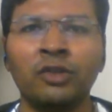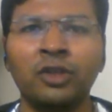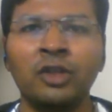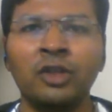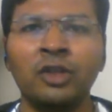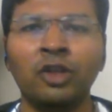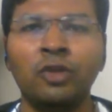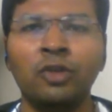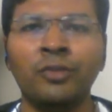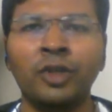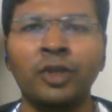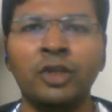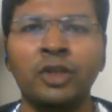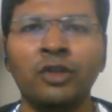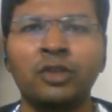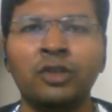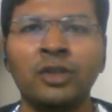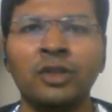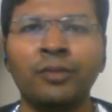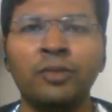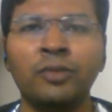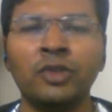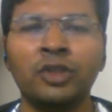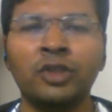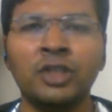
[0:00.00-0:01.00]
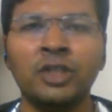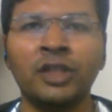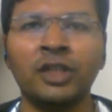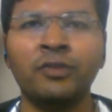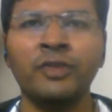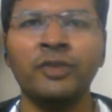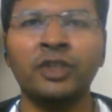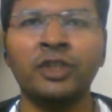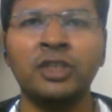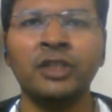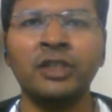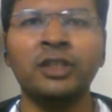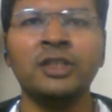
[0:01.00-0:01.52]
to elaborate on the project
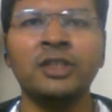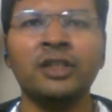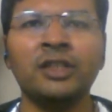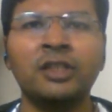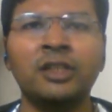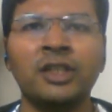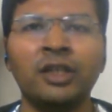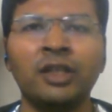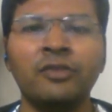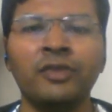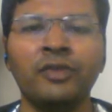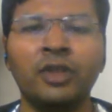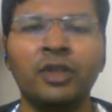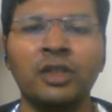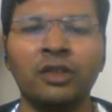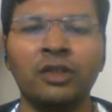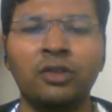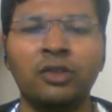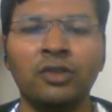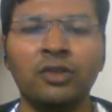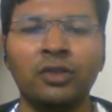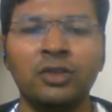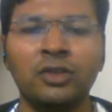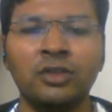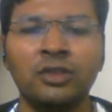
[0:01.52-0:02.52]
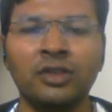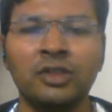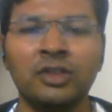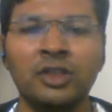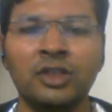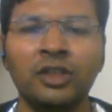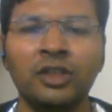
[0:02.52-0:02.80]
which I recently worked on.